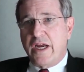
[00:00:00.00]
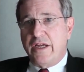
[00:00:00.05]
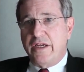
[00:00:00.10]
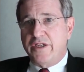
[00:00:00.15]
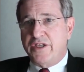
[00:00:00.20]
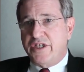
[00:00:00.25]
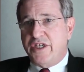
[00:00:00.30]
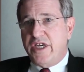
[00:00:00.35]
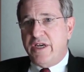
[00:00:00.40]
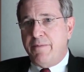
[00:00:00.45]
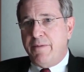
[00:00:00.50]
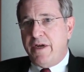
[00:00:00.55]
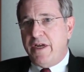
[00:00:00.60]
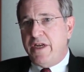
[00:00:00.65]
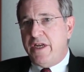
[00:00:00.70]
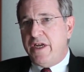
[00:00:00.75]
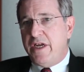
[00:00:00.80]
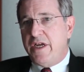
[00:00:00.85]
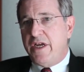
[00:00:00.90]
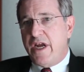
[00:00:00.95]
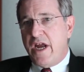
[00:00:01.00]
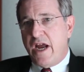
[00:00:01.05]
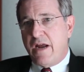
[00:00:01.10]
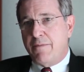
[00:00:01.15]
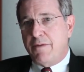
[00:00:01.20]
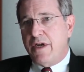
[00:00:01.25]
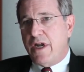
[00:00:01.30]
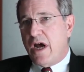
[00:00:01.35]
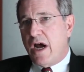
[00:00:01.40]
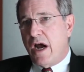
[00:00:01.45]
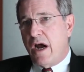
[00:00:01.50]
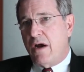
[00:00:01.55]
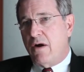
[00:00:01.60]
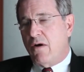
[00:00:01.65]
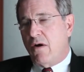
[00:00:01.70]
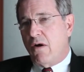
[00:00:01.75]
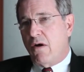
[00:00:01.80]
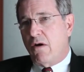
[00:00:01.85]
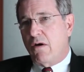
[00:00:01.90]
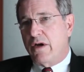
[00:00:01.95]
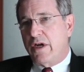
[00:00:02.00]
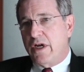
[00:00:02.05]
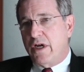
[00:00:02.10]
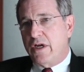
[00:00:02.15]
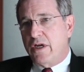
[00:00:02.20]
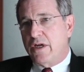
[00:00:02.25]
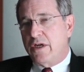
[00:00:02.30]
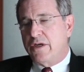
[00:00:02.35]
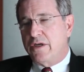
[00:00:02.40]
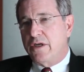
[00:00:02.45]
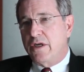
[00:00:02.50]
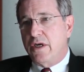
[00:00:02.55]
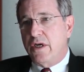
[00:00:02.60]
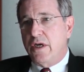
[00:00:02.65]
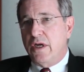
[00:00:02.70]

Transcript: CBD cannabidiol in it,